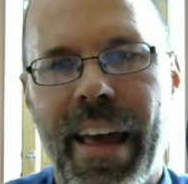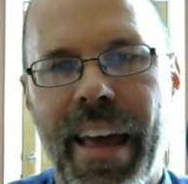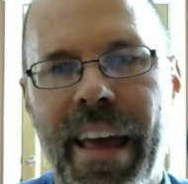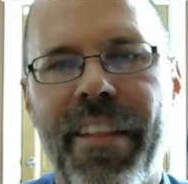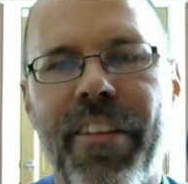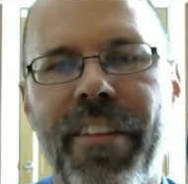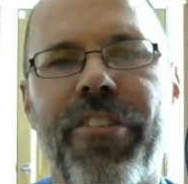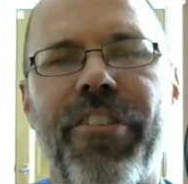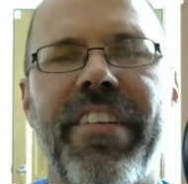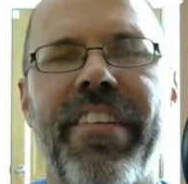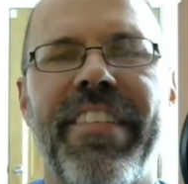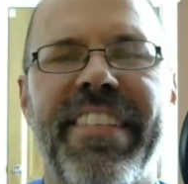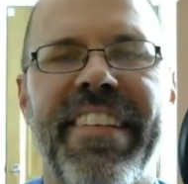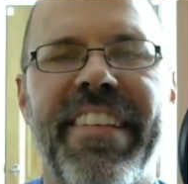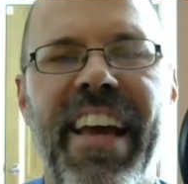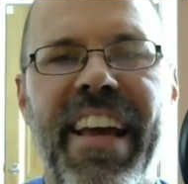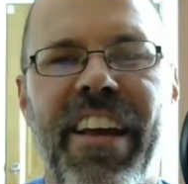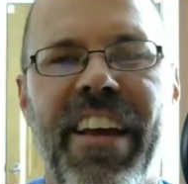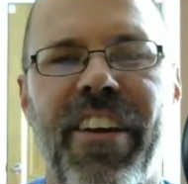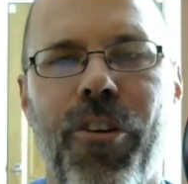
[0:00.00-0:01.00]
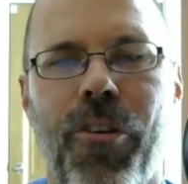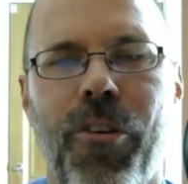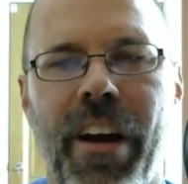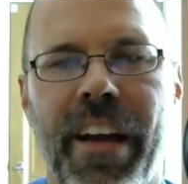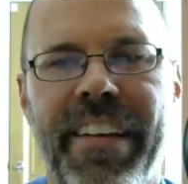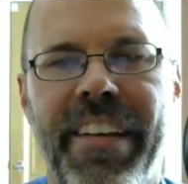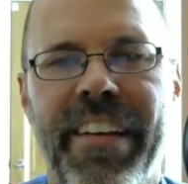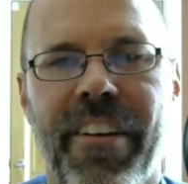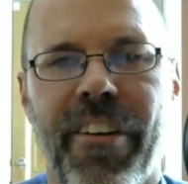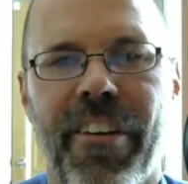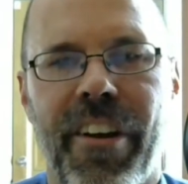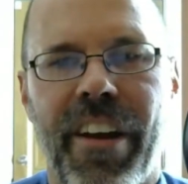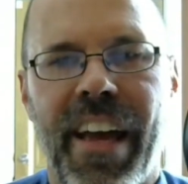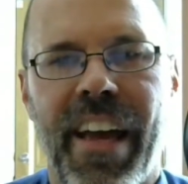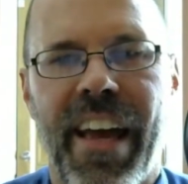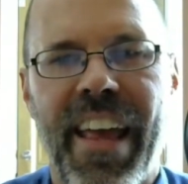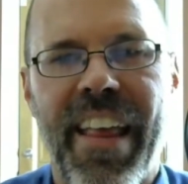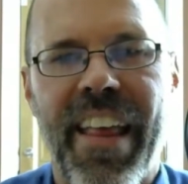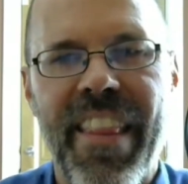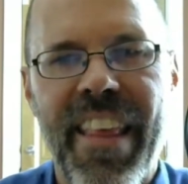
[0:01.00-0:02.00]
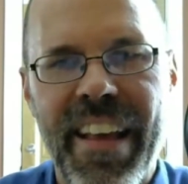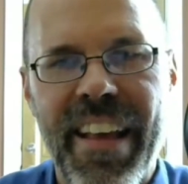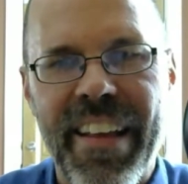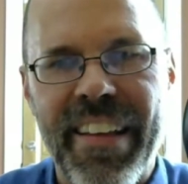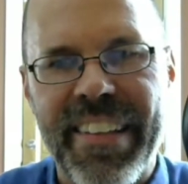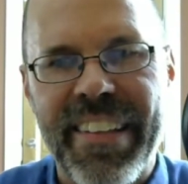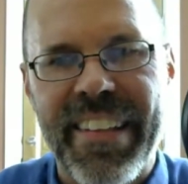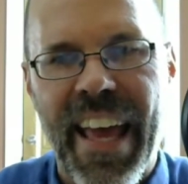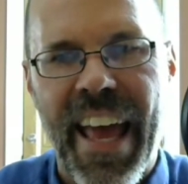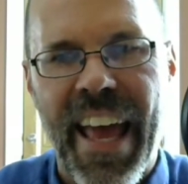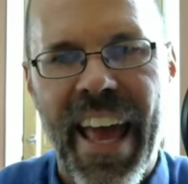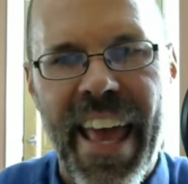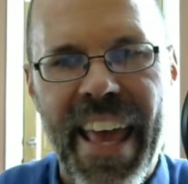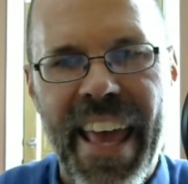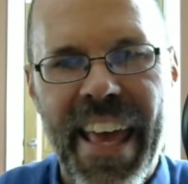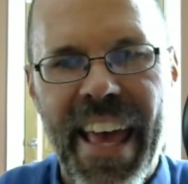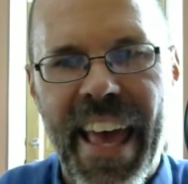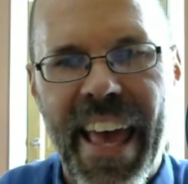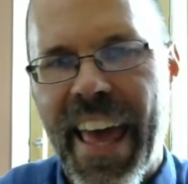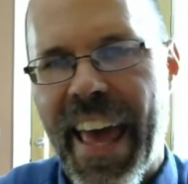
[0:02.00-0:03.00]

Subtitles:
And there's a second criteria, and they say,